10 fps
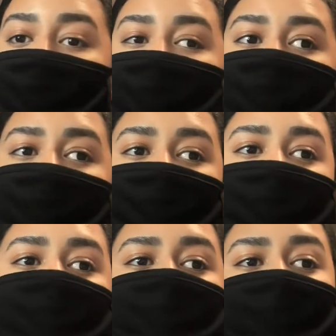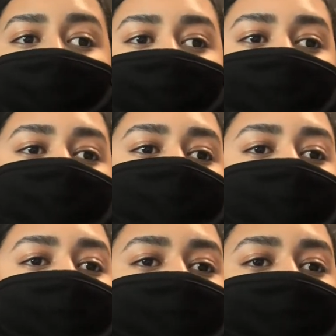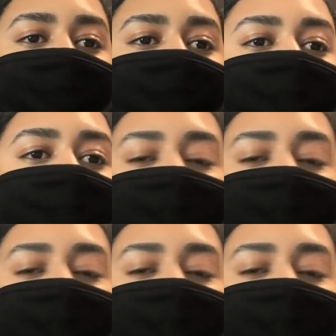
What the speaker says: by the time I need some more. So yeah,